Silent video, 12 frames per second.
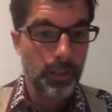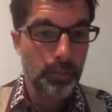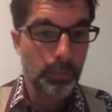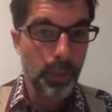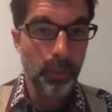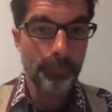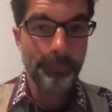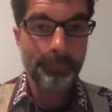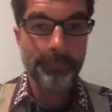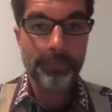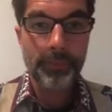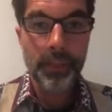Boom.
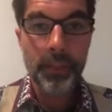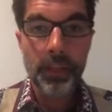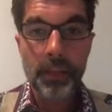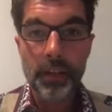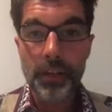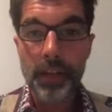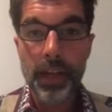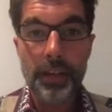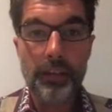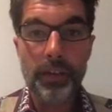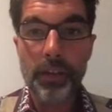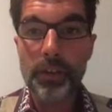Okay,
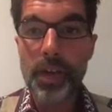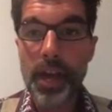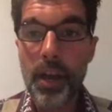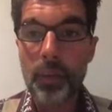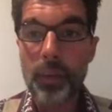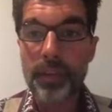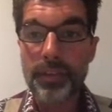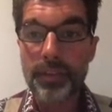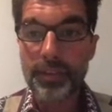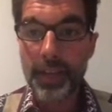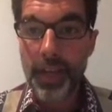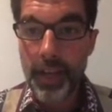so now what does it
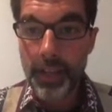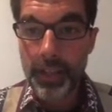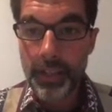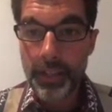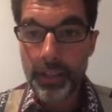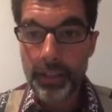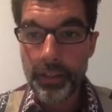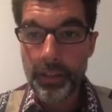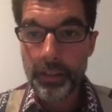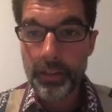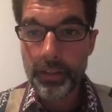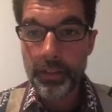say in
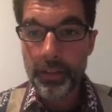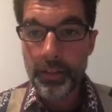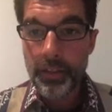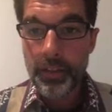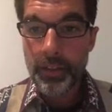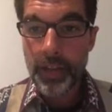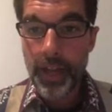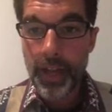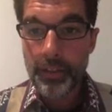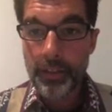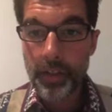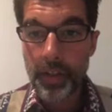here? Okay, it
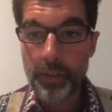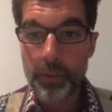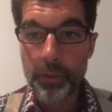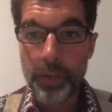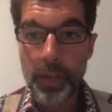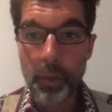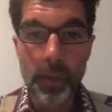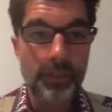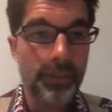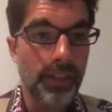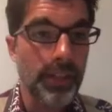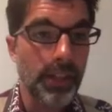hasn't gone through yet. I'll wait for
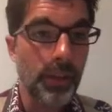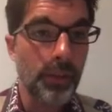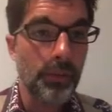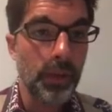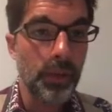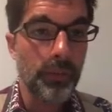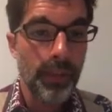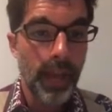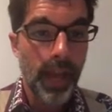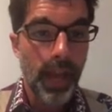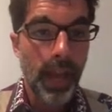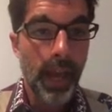that to go through,
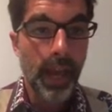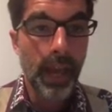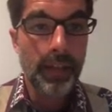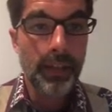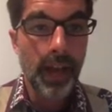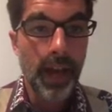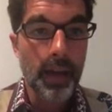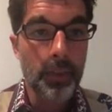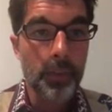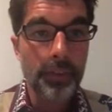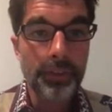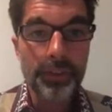and I
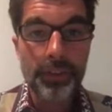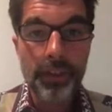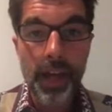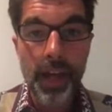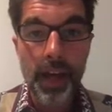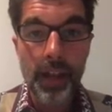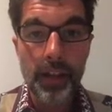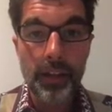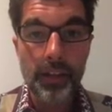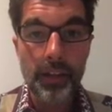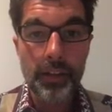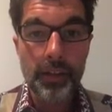will
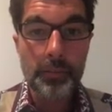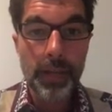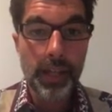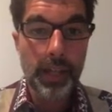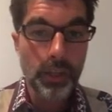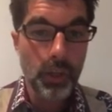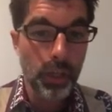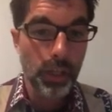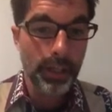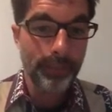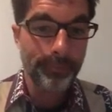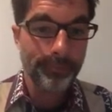sell my Litecoin.